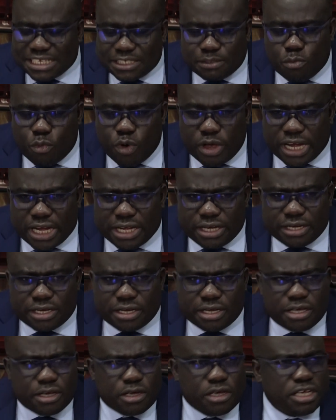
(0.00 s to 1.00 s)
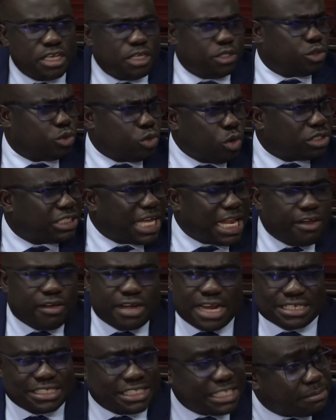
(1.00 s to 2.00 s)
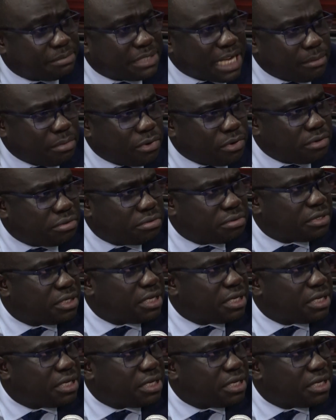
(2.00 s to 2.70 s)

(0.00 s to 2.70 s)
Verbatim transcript: this morning is totally unacceptable